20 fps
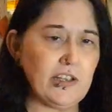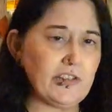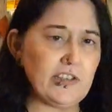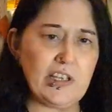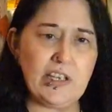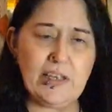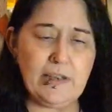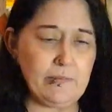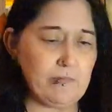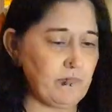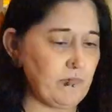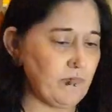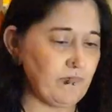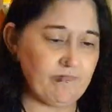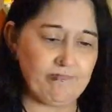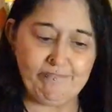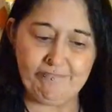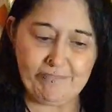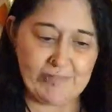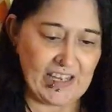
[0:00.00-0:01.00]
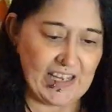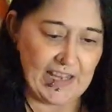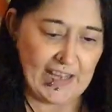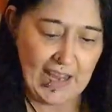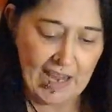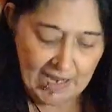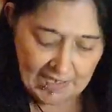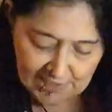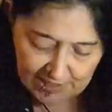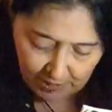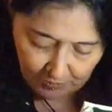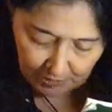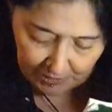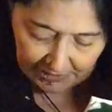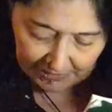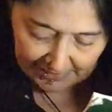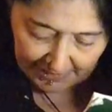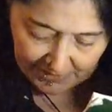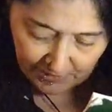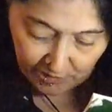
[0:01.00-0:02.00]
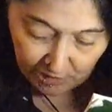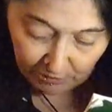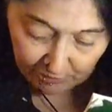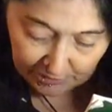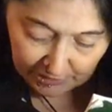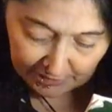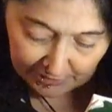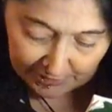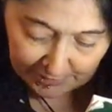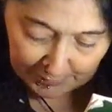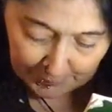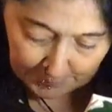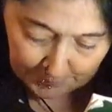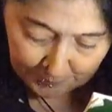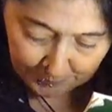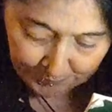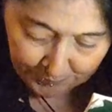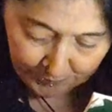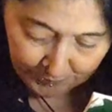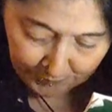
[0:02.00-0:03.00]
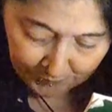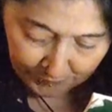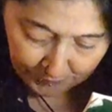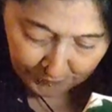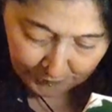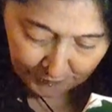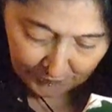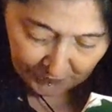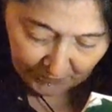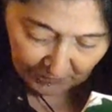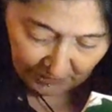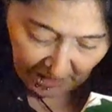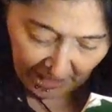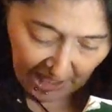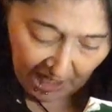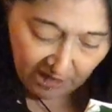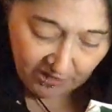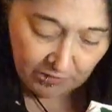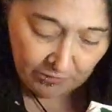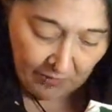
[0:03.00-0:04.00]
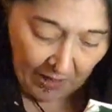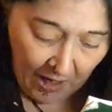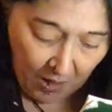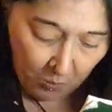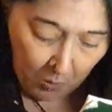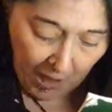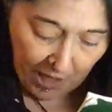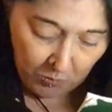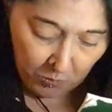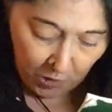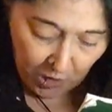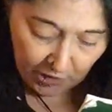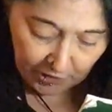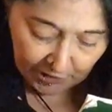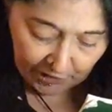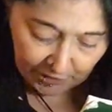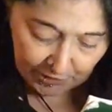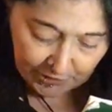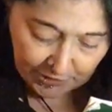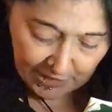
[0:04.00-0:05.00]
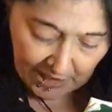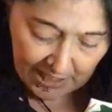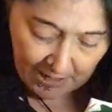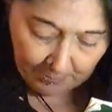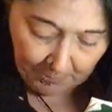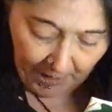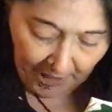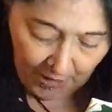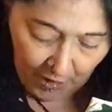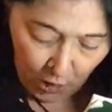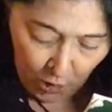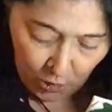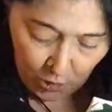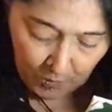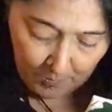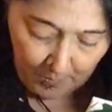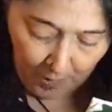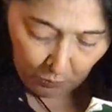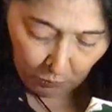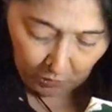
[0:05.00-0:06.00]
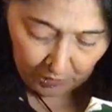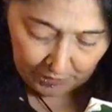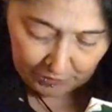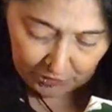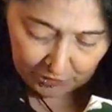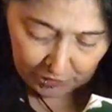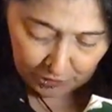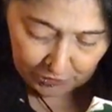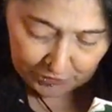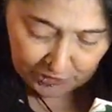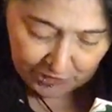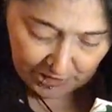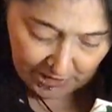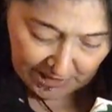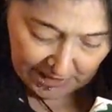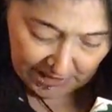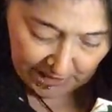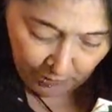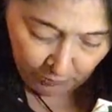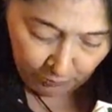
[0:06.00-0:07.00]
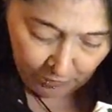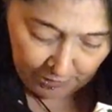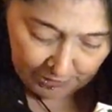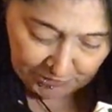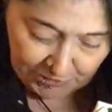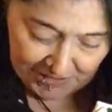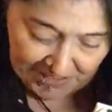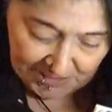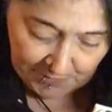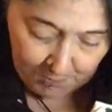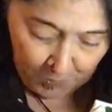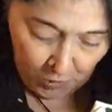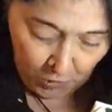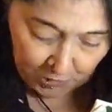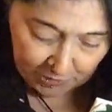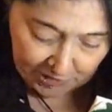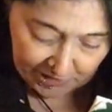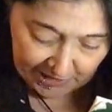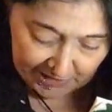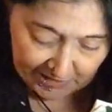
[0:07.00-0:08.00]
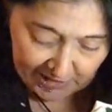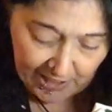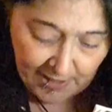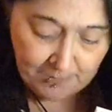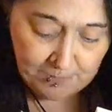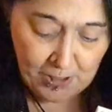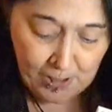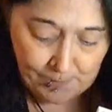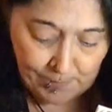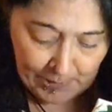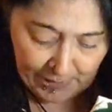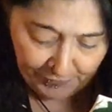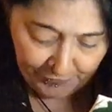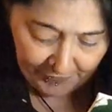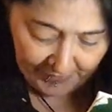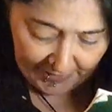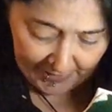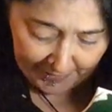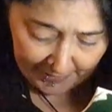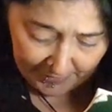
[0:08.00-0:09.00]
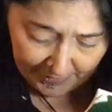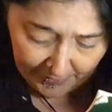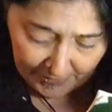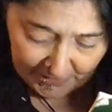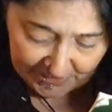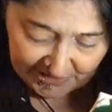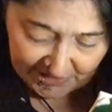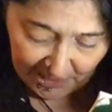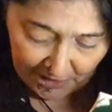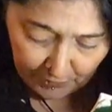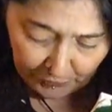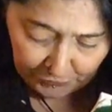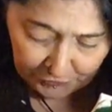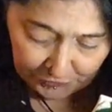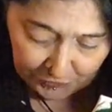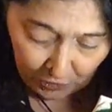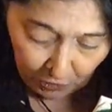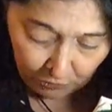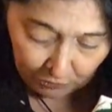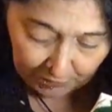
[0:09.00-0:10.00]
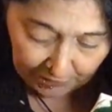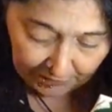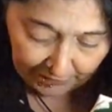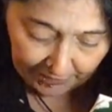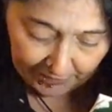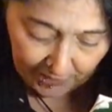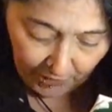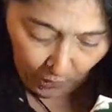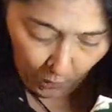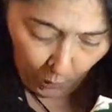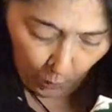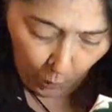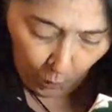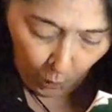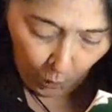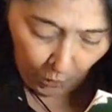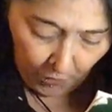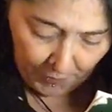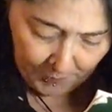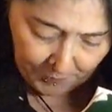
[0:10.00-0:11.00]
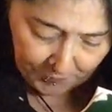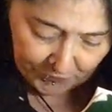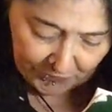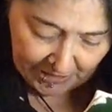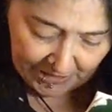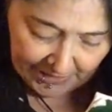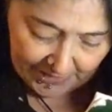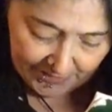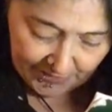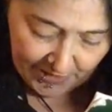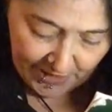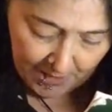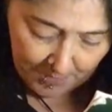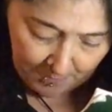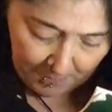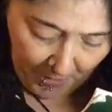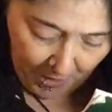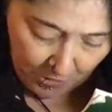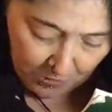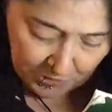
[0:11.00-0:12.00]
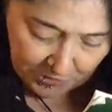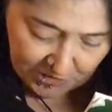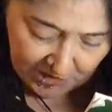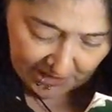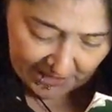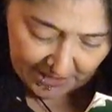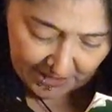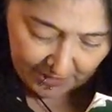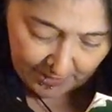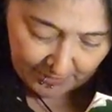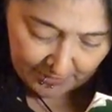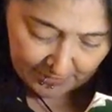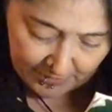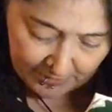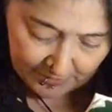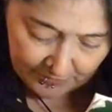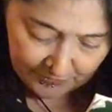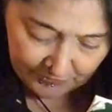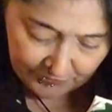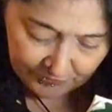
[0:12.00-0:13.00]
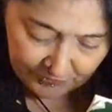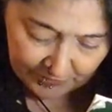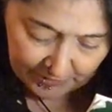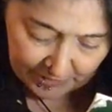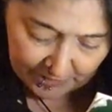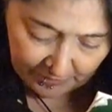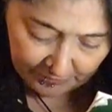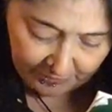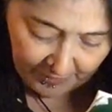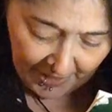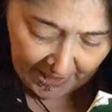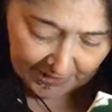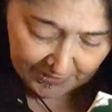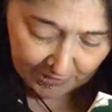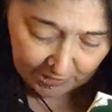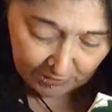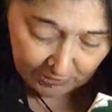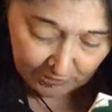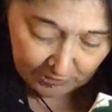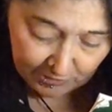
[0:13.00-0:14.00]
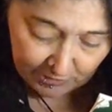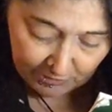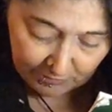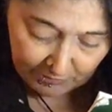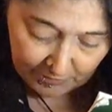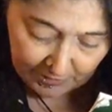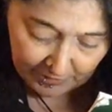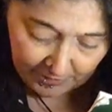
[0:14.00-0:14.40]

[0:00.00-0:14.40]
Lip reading: See, I hate it when I get tongue-tied. The railway workers by whom woolen goods were transported, probably via the Delft donkey or the imposing viaduct,